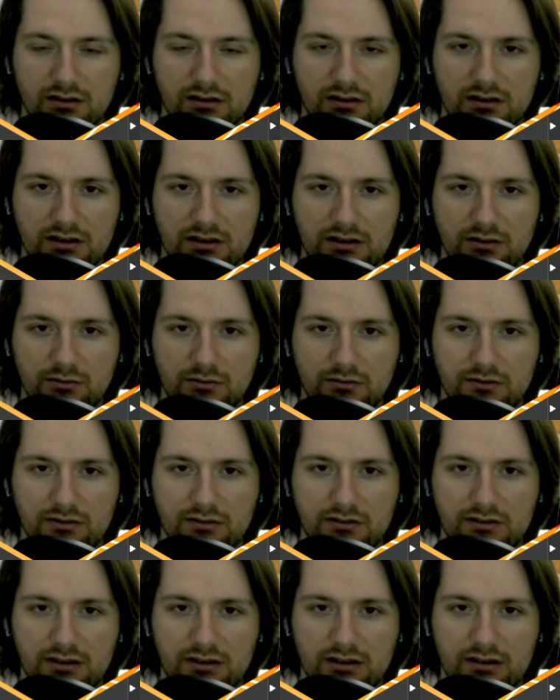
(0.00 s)
I don't
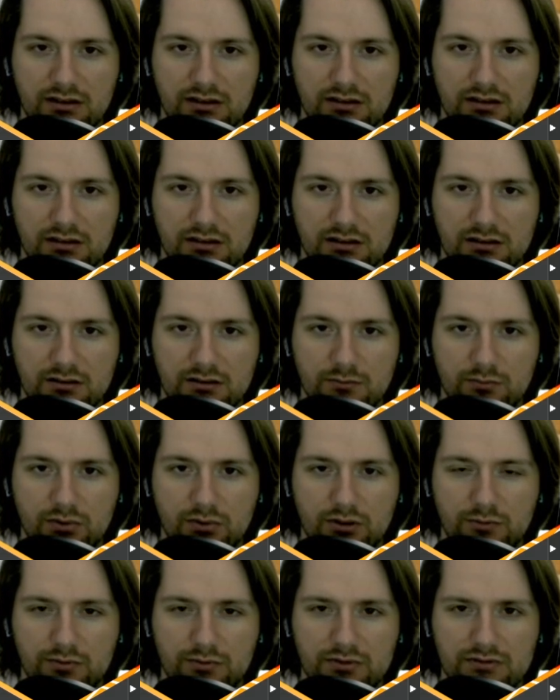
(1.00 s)
think
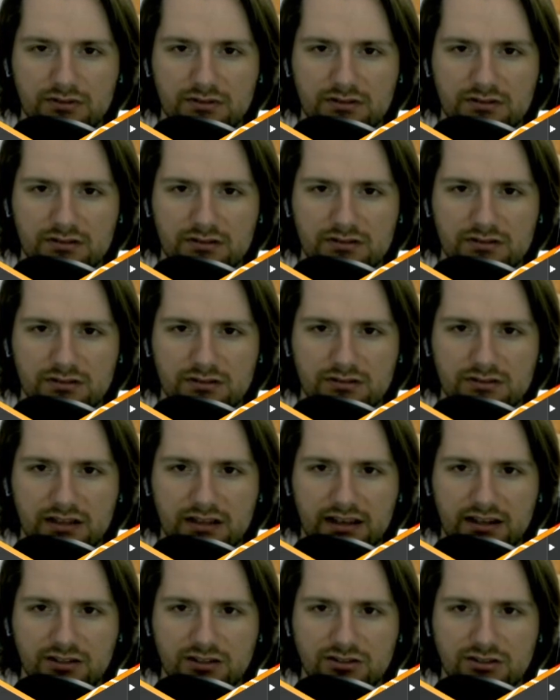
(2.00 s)
Burp uses listeners'
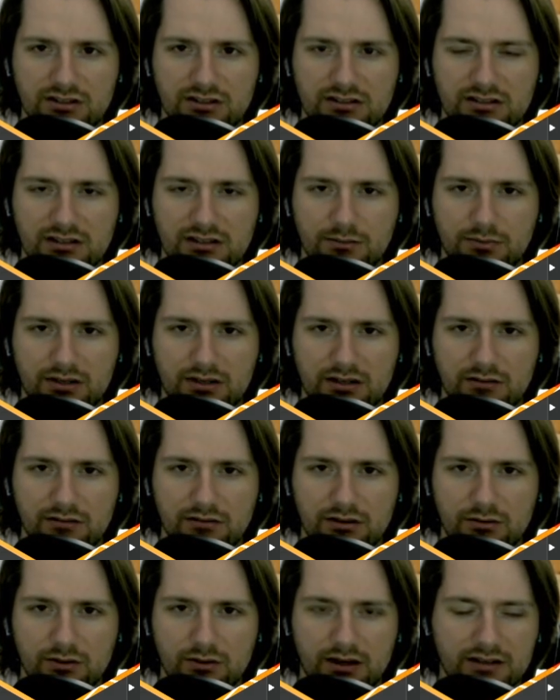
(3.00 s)
HTTP
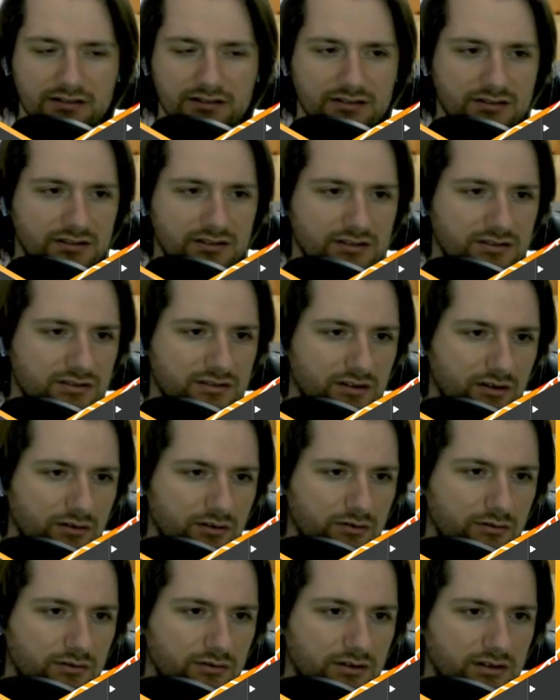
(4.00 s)
requests,
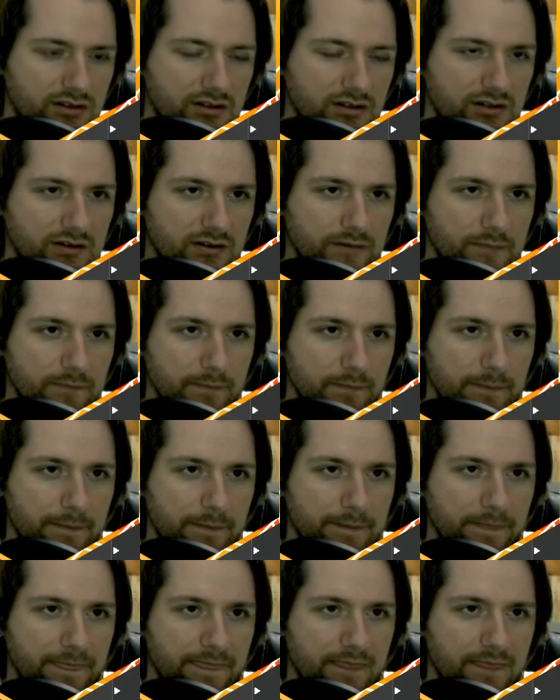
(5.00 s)
so
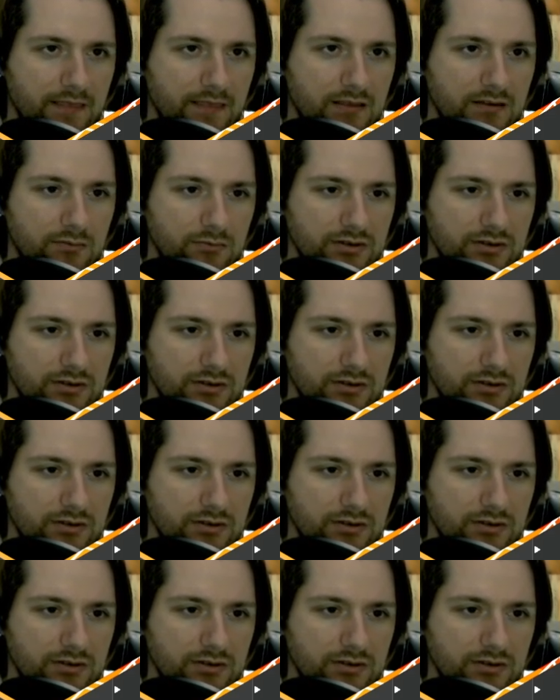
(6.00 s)
we